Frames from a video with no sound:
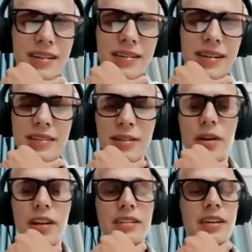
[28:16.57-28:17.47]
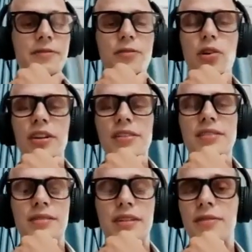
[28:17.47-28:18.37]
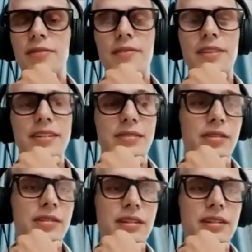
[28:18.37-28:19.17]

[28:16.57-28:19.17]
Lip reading: until well in their 40s, even 50s, or